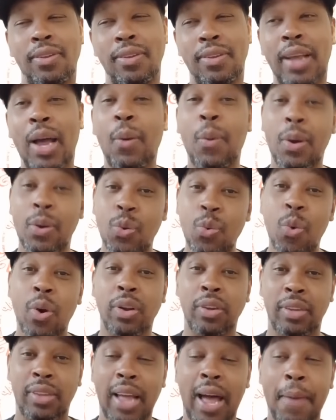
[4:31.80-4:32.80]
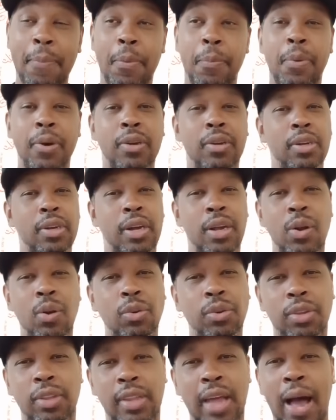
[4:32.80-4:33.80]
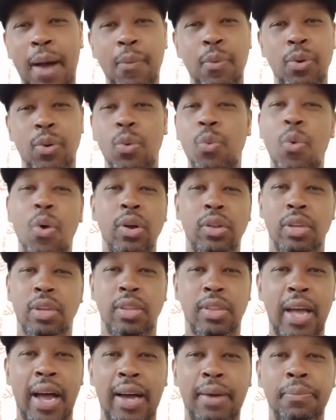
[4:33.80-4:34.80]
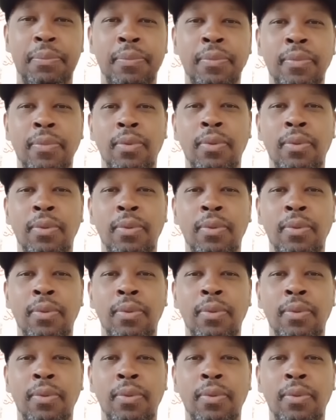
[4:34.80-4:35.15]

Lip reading: That's why you want to stop it. But it don't stop when you want to stop.